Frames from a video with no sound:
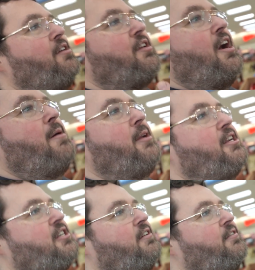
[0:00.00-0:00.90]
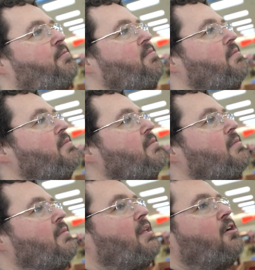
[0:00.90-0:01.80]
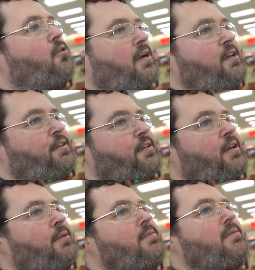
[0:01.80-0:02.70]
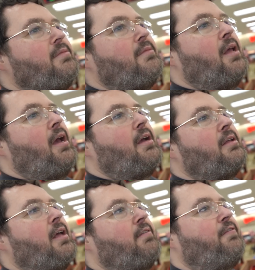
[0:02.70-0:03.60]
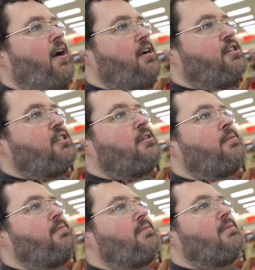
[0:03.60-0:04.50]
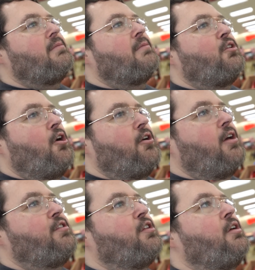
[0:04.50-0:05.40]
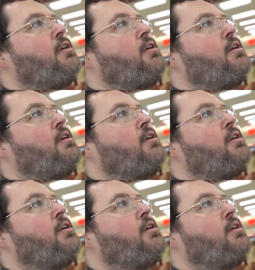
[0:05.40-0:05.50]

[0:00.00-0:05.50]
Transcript: now is a combination of grease, fudge, donuts,